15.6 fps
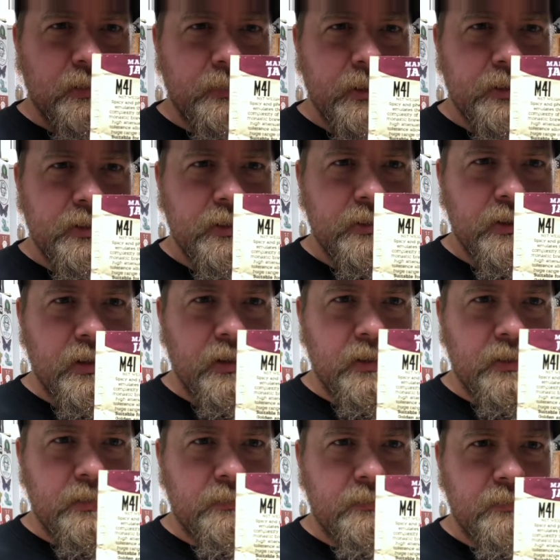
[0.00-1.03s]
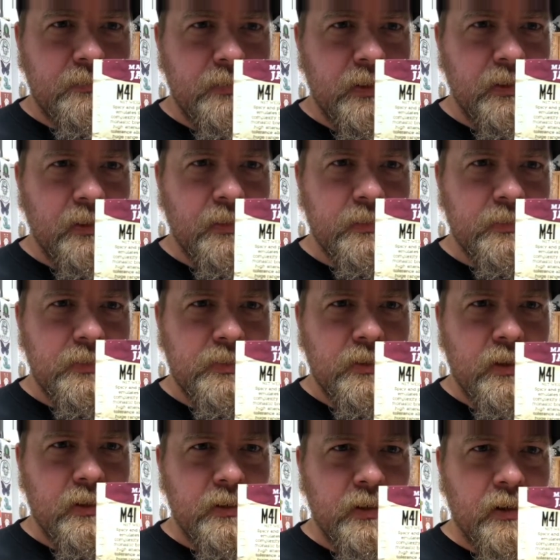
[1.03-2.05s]
Belgian dark,
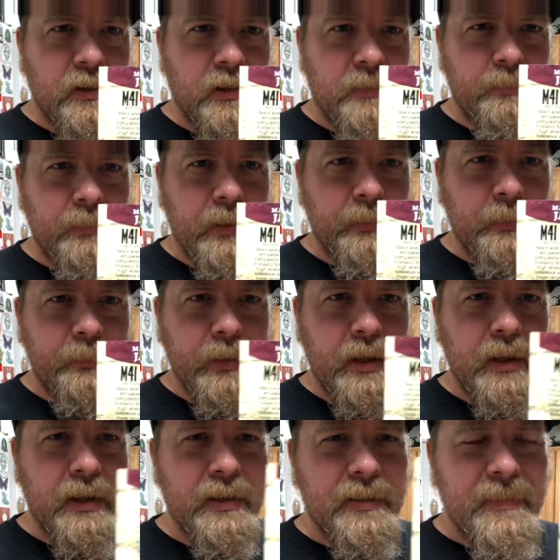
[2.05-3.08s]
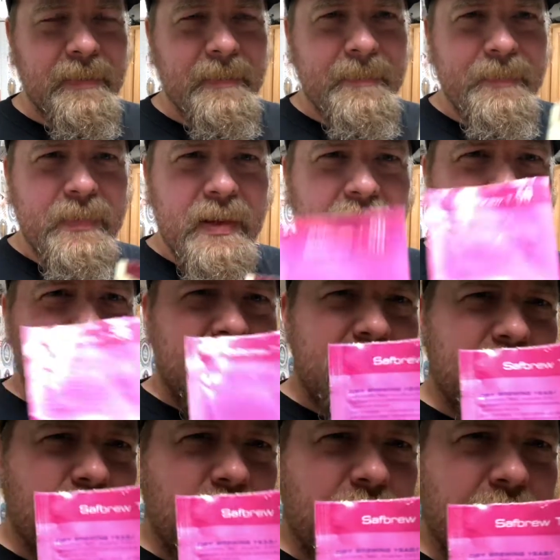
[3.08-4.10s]
strong dark, blah, blah, blah. And
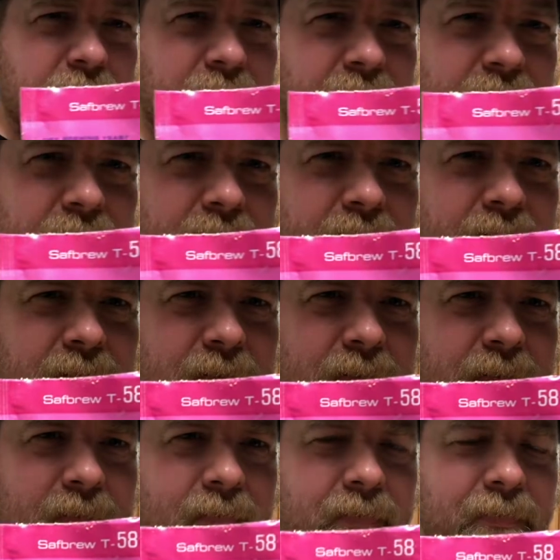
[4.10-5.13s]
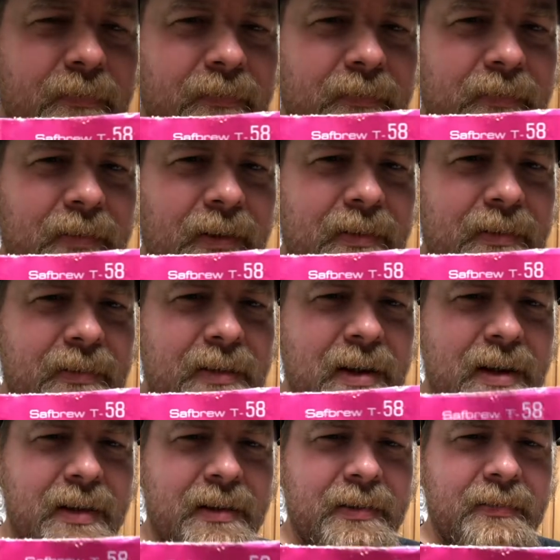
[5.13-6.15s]
this one, I
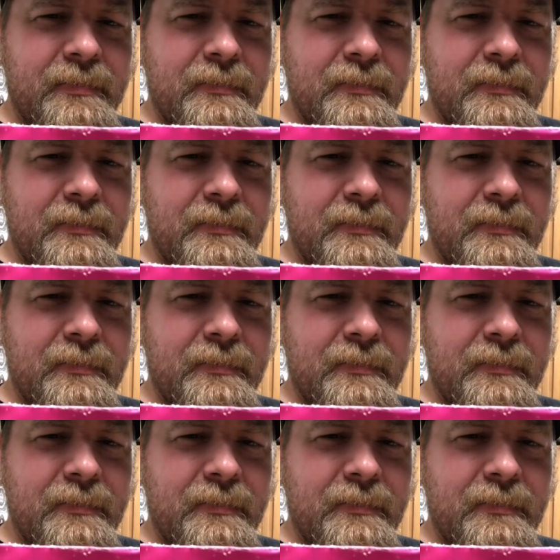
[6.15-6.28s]
think,